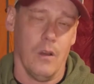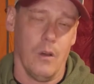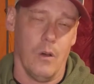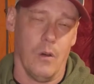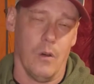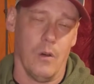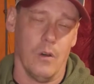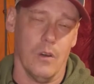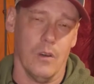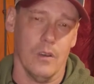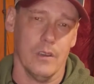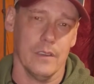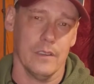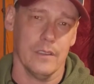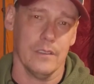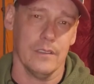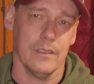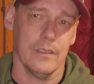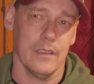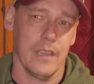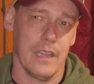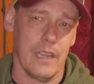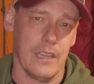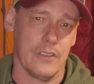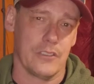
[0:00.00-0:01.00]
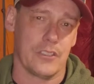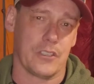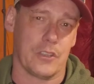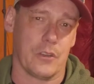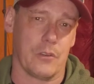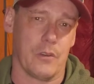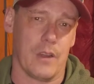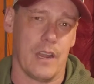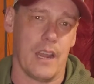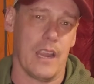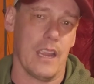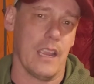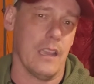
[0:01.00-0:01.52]
on
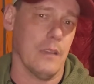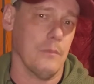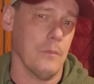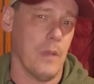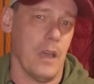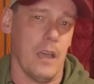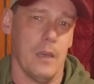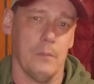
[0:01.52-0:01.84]
Instagram.